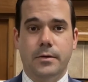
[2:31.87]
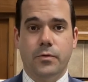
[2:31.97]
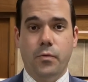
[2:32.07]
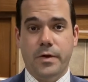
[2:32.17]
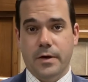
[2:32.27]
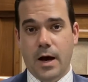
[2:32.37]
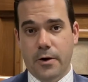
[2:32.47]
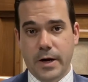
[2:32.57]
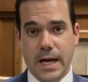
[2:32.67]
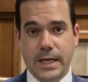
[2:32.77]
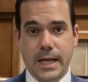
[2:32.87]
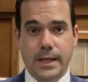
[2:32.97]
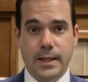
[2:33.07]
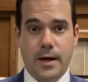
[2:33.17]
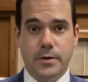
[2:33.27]
with 180-day
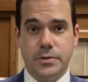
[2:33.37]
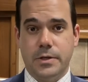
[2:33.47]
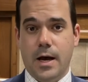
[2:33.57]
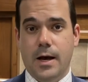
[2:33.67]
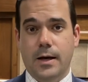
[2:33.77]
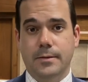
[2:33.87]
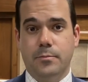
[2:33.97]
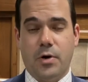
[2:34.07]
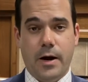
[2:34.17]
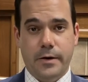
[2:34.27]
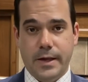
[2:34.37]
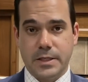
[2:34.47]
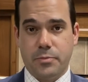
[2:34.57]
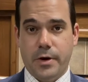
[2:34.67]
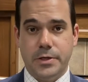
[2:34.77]
letters prior to the
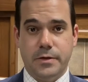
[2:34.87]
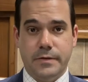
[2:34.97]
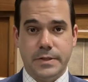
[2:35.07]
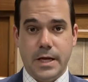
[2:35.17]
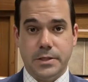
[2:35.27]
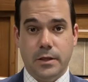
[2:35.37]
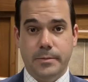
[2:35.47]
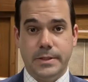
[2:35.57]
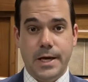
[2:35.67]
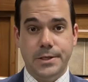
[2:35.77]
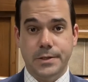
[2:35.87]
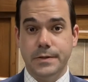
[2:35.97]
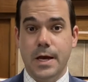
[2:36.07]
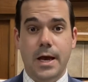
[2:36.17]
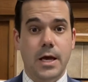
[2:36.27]
expiration of the statute of
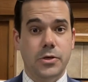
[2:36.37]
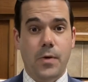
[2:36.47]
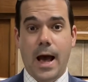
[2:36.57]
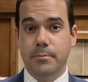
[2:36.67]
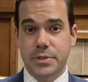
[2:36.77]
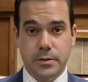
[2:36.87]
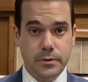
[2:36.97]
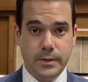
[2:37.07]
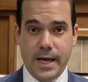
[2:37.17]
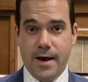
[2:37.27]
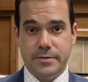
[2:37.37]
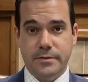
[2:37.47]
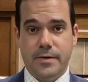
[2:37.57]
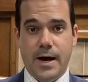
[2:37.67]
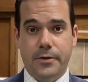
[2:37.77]
limitations, you absolutely have to
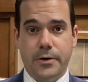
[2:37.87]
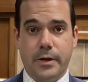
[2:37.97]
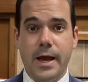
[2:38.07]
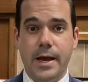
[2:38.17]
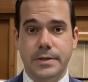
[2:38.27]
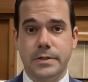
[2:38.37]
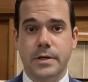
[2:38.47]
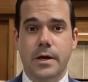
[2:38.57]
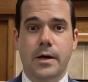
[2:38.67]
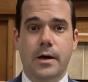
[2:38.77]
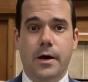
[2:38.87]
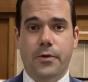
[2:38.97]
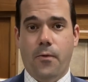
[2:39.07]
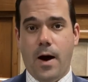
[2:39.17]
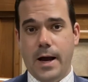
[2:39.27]
file your case,
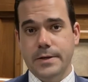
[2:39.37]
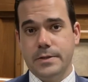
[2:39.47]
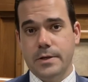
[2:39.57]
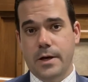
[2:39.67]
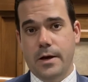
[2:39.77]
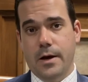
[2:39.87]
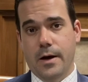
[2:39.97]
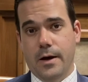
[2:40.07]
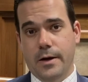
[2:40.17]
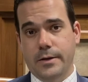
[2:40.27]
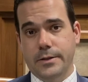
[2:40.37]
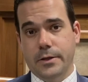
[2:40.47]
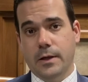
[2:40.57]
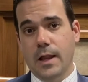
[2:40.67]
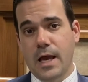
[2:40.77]
otherwise your
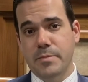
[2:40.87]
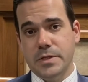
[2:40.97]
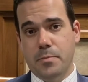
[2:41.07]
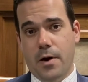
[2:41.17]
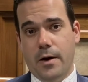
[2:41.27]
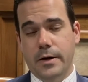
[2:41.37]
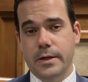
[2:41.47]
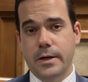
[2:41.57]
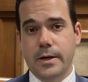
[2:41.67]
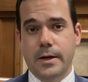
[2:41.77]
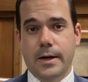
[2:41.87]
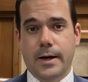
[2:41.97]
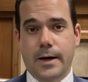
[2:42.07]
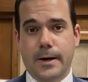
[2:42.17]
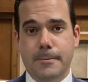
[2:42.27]
claim is barred.
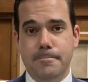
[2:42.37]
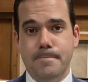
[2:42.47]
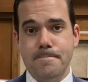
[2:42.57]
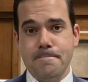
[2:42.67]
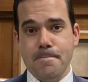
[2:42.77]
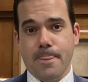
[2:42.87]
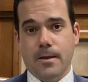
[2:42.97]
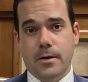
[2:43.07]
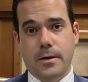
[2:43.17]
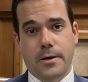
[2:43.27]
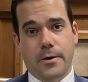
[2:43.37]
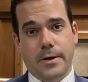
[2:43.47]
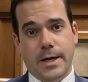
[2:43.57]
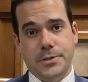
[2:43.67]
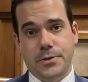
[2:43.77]
You know,
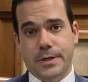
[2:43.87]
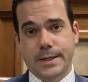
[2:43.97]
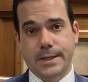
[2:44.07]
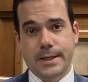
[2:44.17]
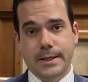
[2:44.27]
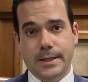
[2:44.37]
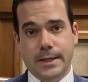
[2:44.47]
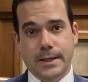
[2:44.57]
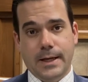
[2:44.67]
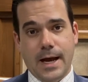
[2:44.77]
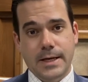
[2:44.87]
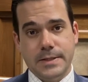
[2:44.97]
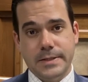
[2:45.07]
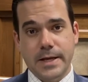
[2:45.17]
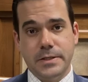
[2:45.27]
as you can kind of
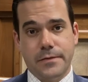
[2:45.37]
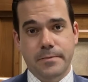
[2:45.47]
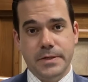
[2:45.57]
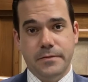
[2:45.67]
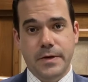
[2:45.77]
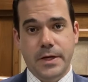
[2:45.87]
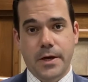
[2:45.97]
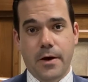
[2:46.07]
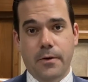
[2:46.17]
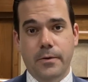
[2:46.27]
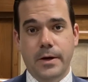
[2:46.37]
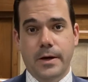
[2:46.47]
sense from this video,